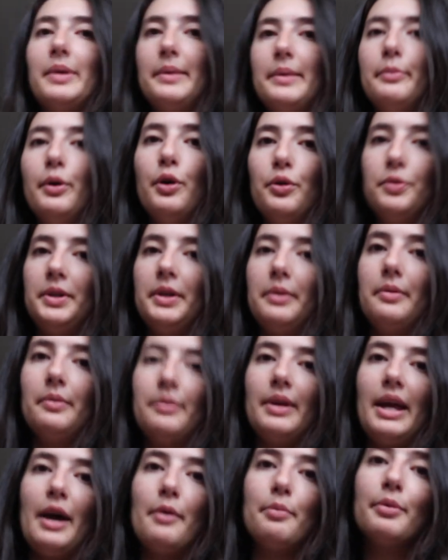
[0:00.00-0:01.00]
me pouring
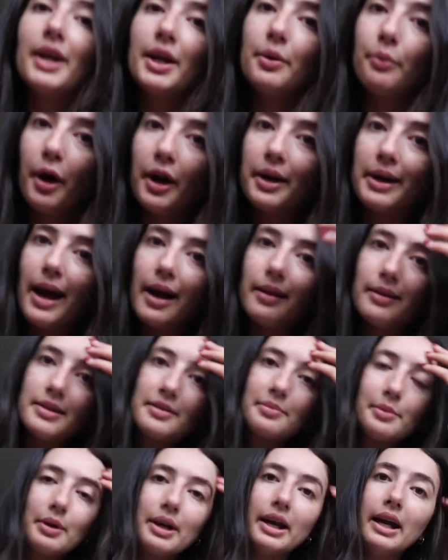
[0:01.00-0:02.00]
our pre-workout
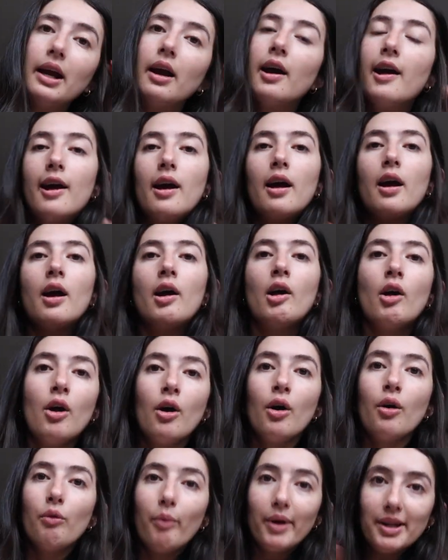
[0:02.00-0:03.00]
this morning.
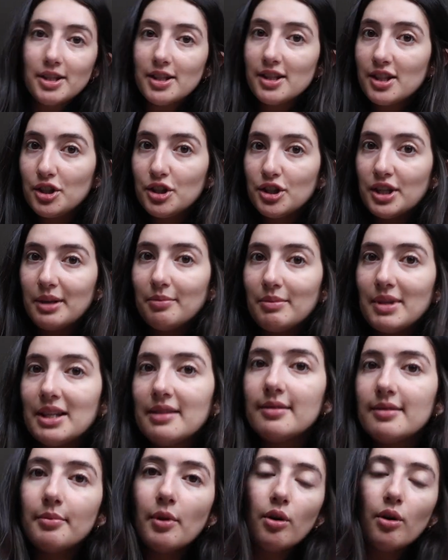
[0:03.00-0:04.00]
Went to the gym
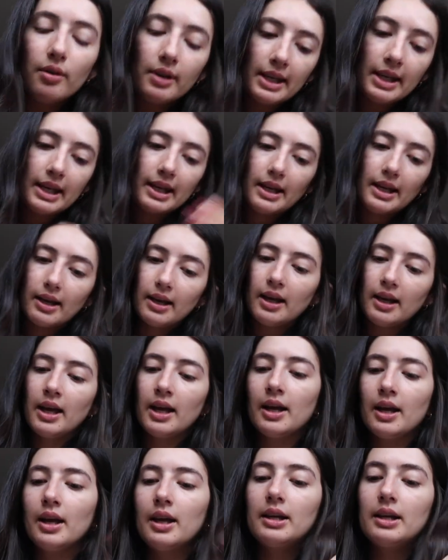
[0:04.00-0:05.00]
this morning.
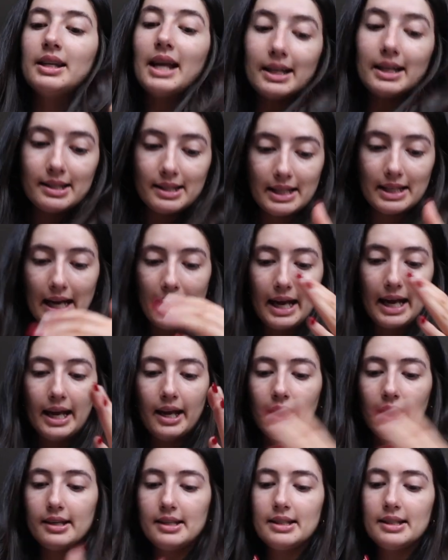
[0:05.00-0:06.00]

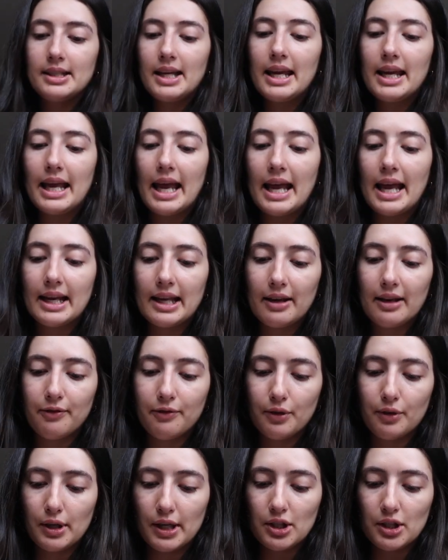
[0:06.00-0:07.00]
Yesterday, I didn't take any
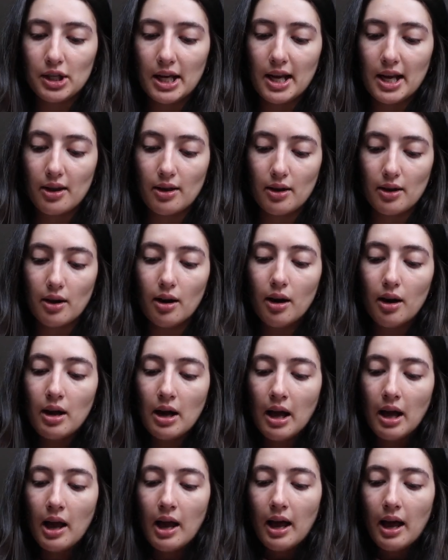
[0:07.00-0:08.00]
footage either
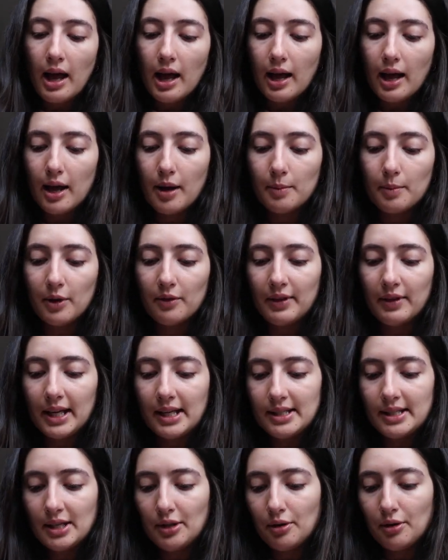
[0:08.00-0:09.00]
um, of
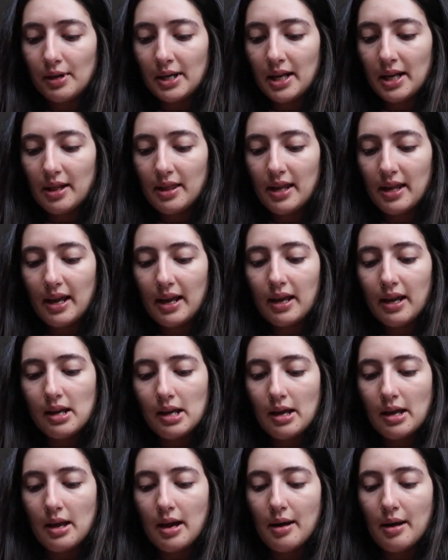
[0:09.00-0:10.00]
like dinner or
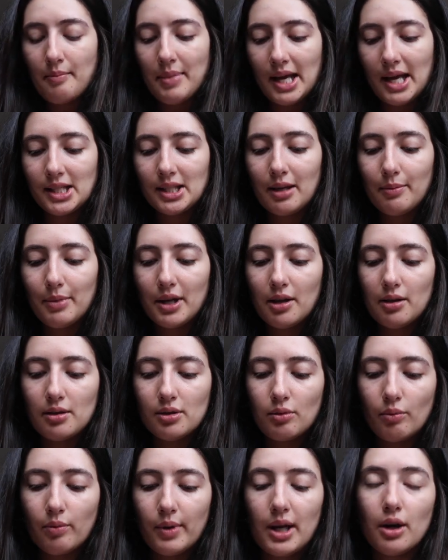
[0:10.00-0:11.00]
anything. Um, basically
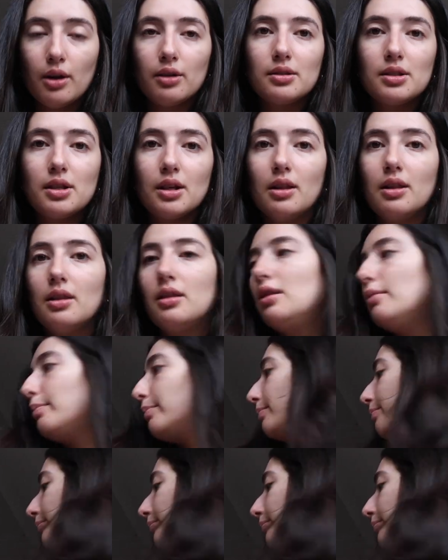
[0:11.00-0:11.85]
because we got to the